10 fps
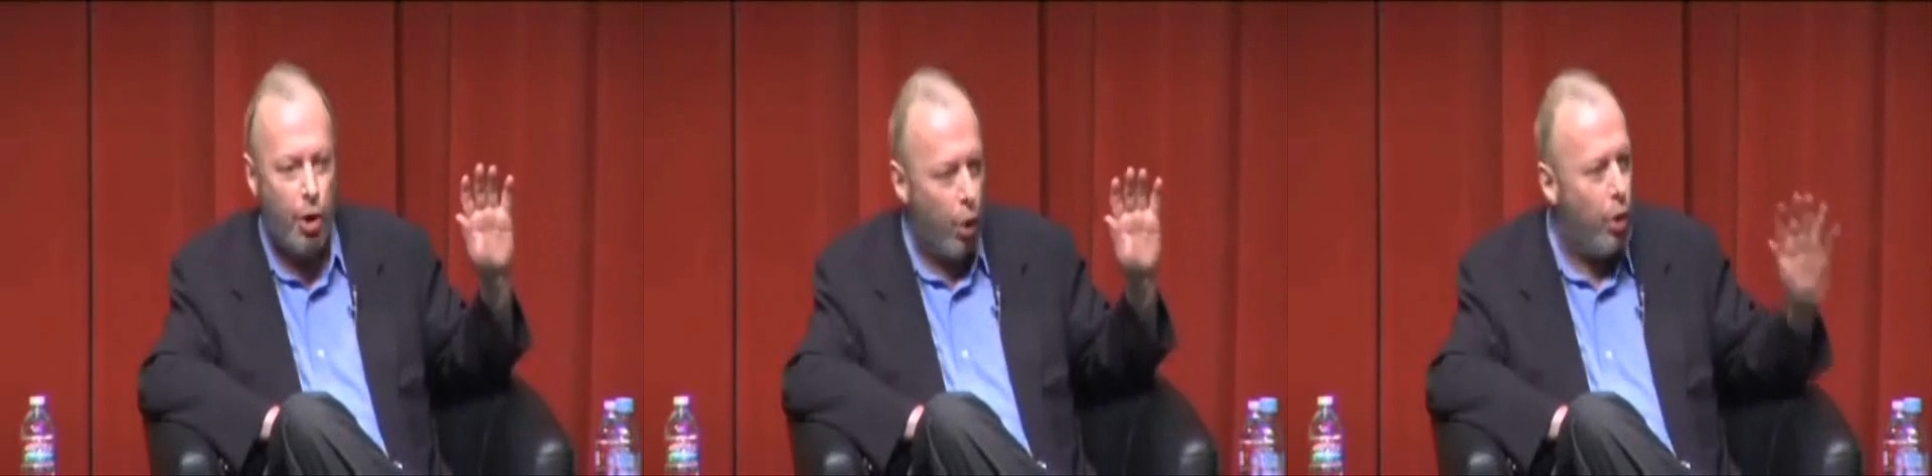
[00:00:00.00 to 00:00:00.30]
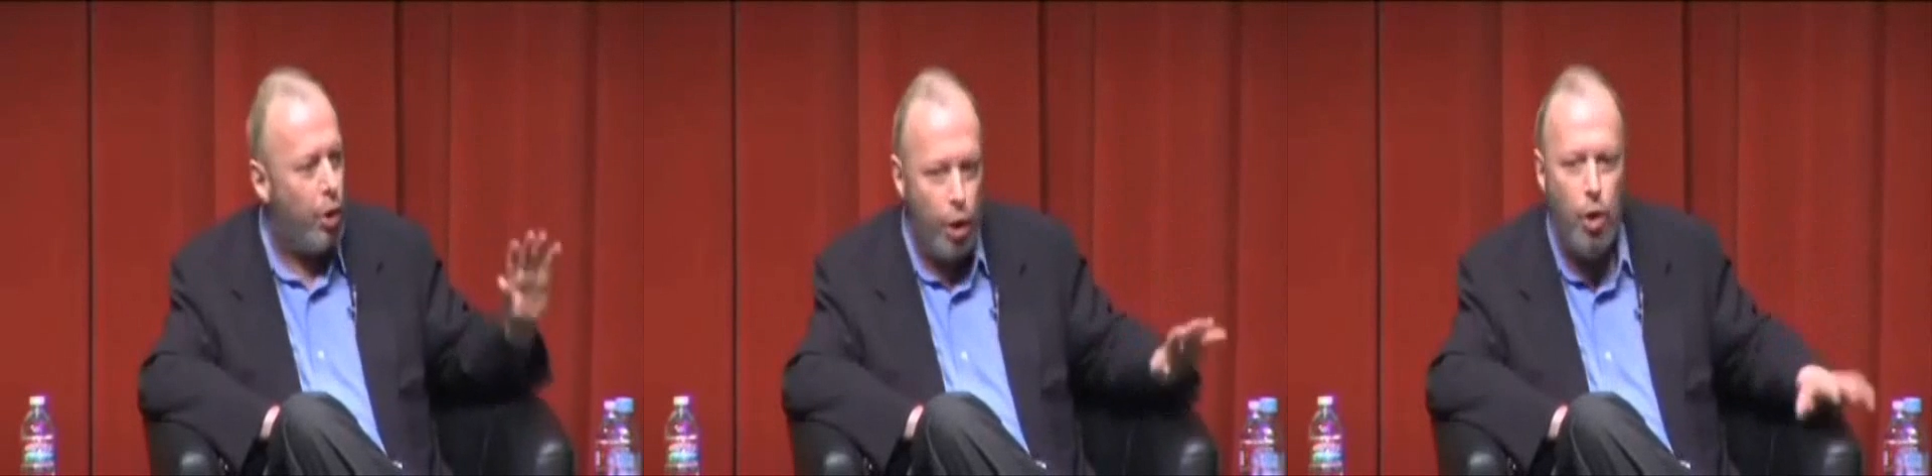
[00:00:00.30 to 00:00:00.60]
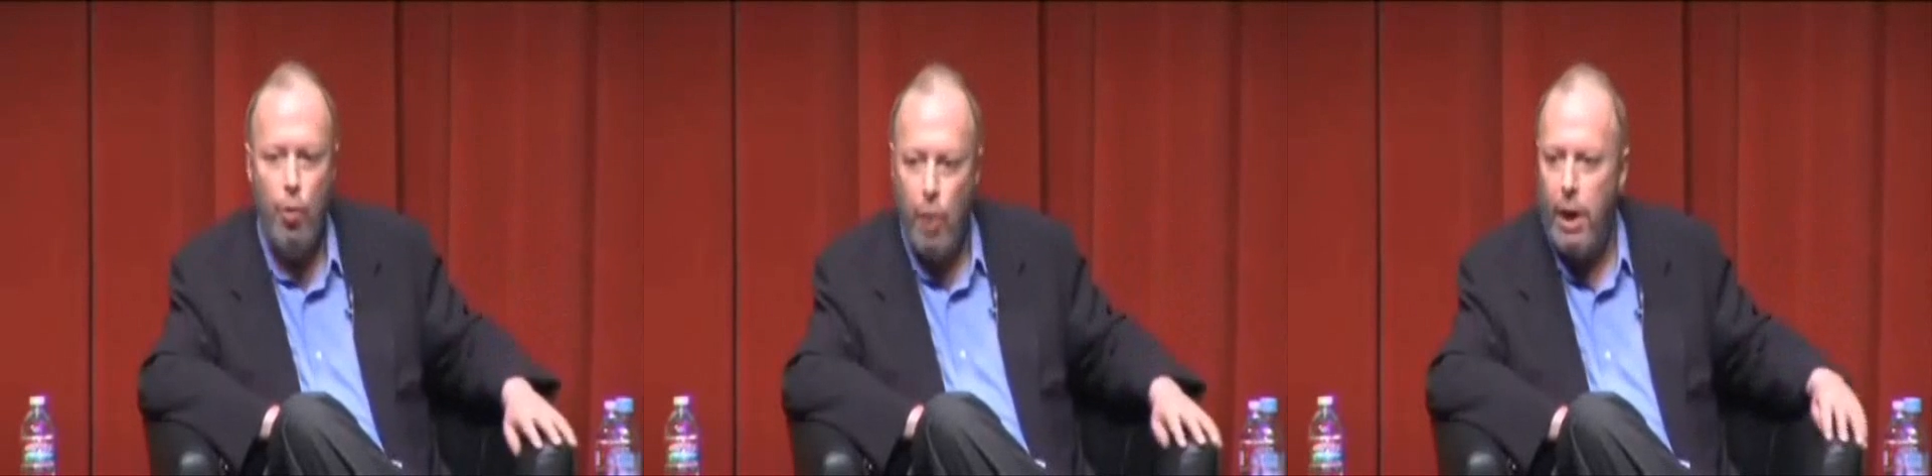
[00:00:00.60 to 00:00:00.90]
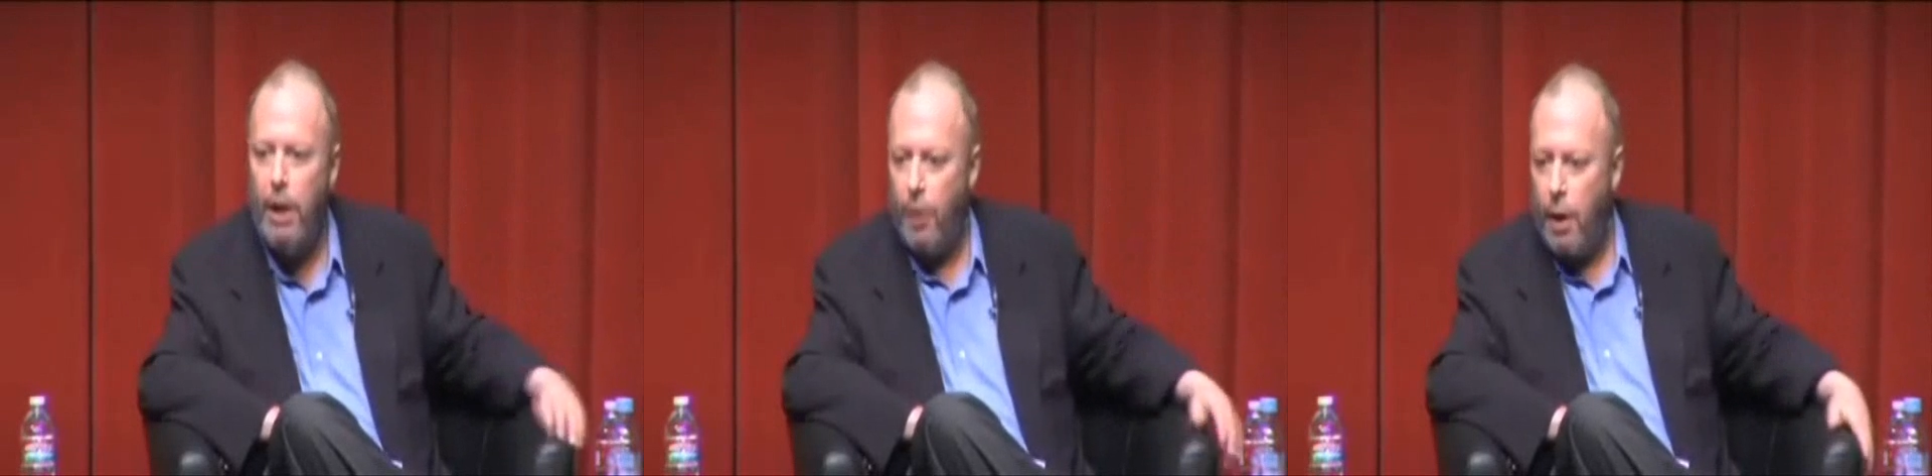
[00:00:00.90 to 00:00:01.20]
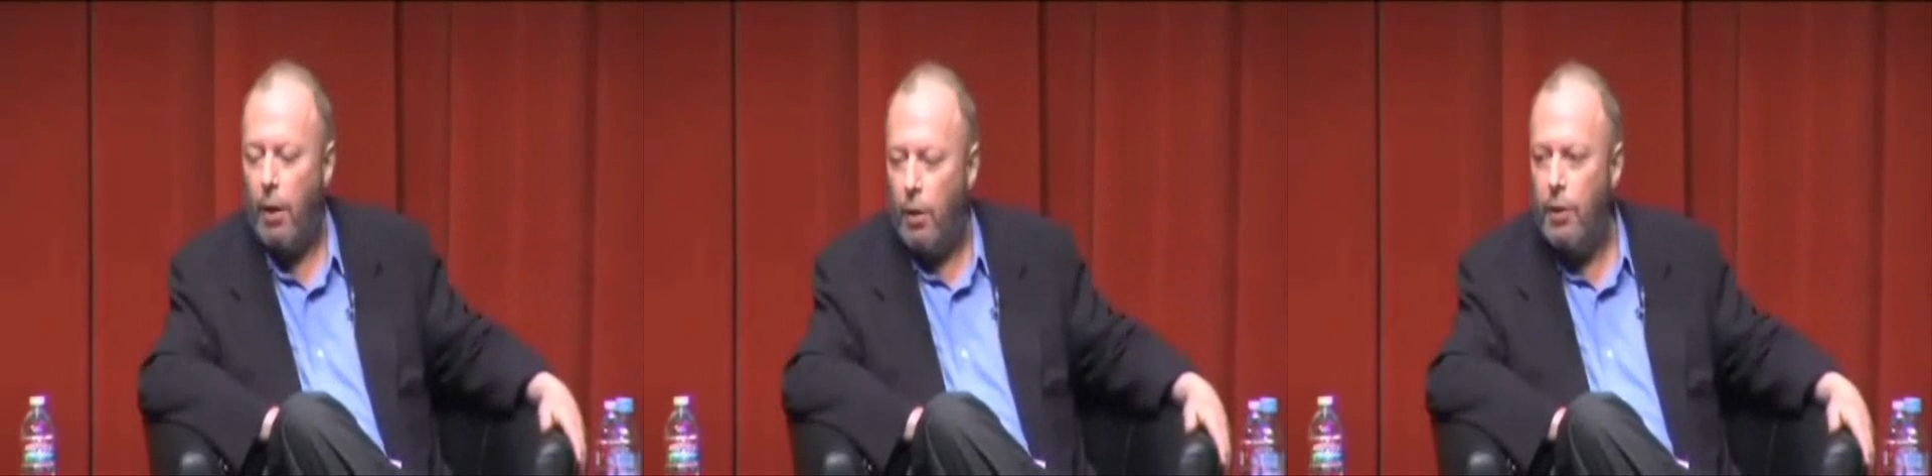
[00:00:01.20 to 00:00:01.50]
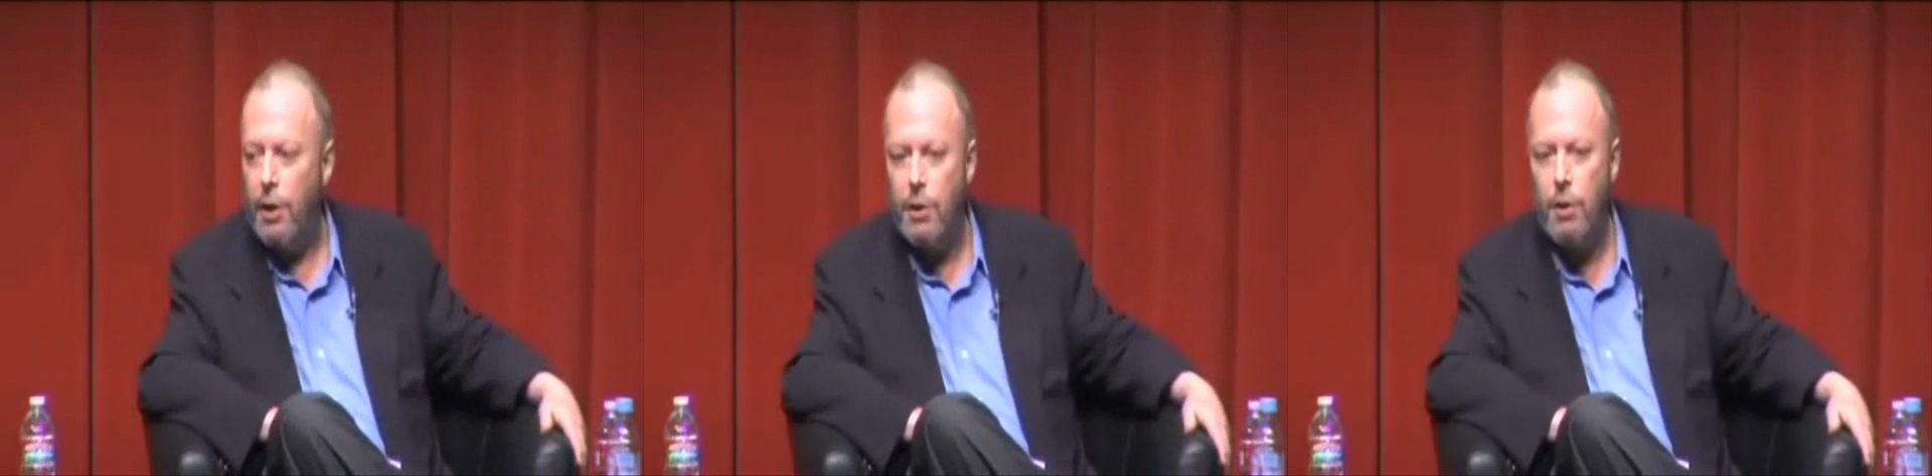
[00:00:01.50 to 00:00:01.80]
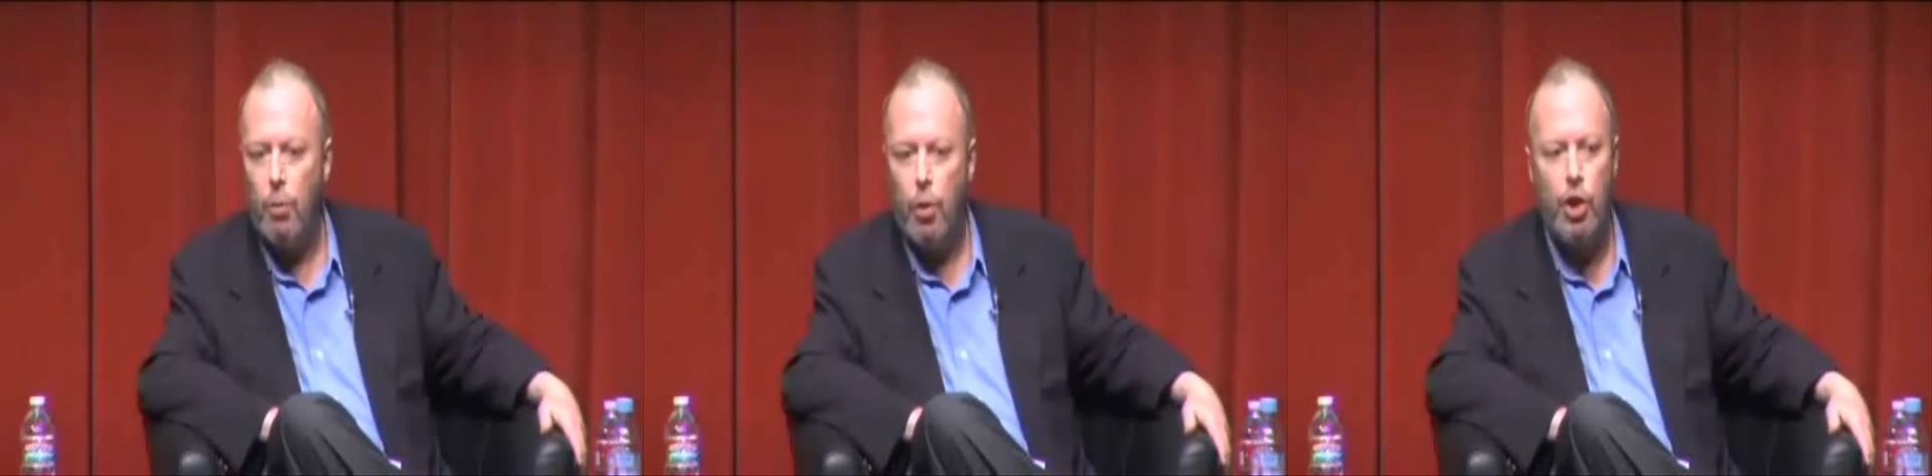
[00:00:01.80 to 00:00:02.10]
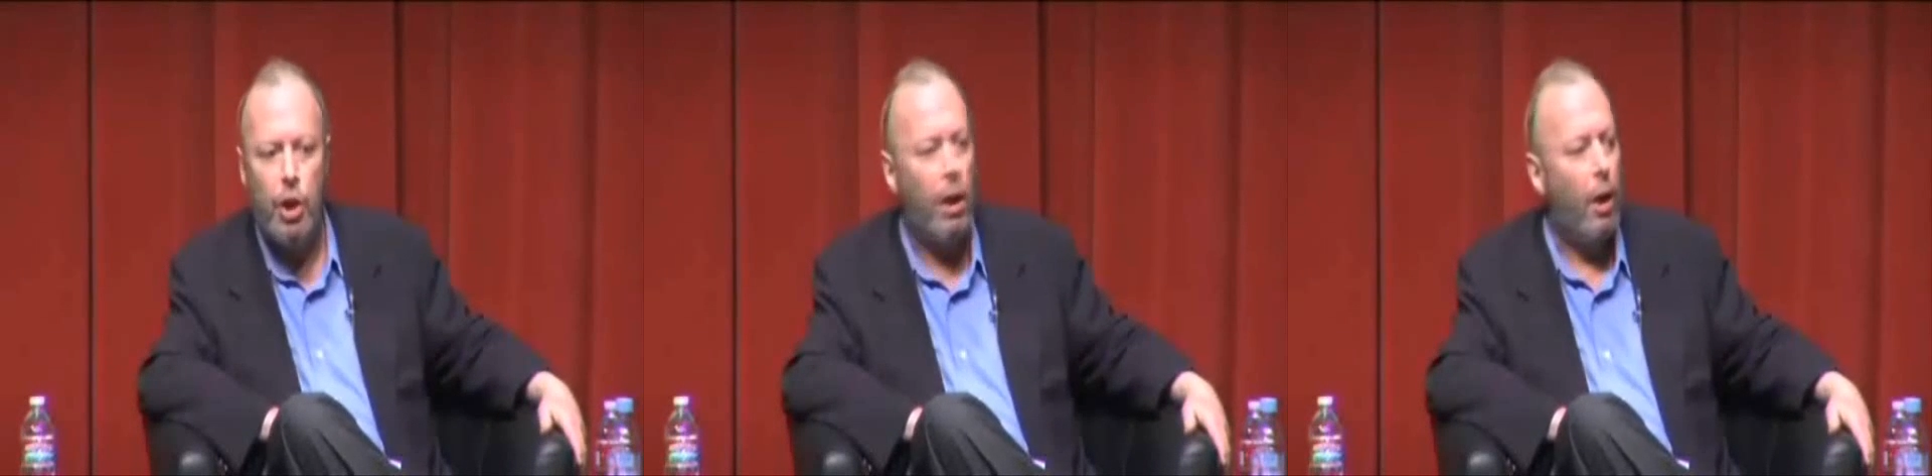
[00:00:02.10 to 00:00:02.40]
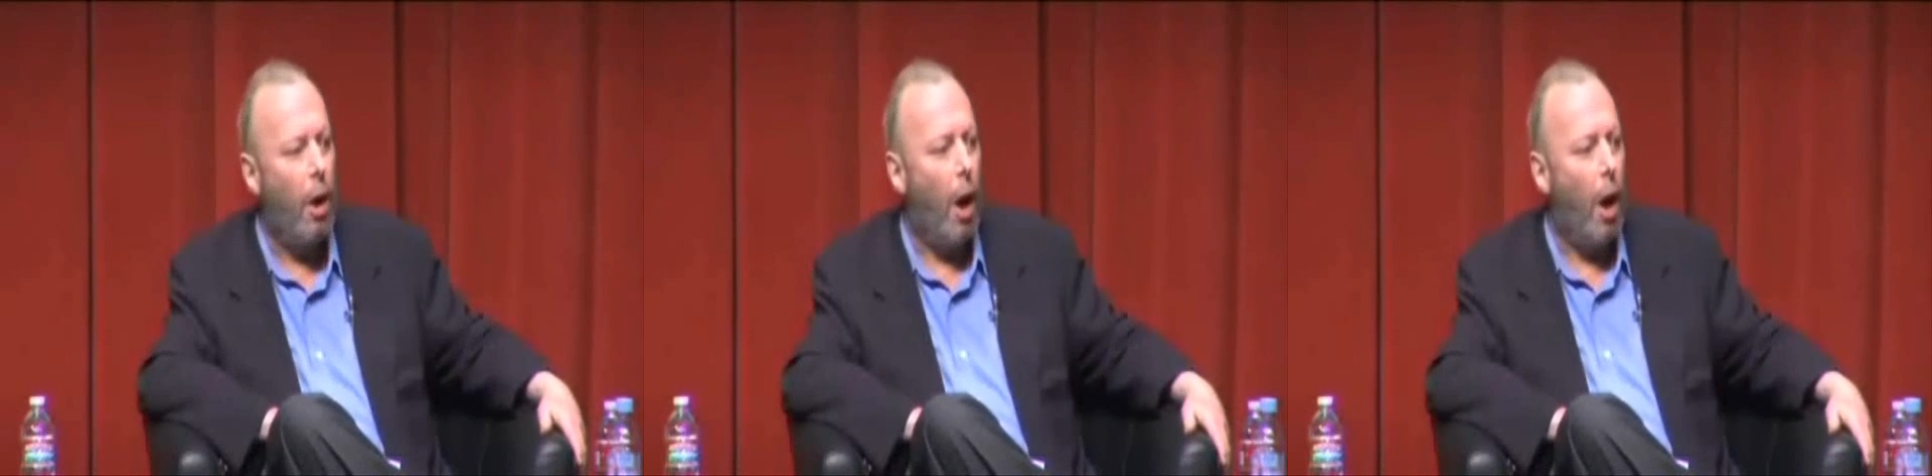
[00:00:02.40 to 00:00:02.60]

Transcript: Do you really think that this would cheer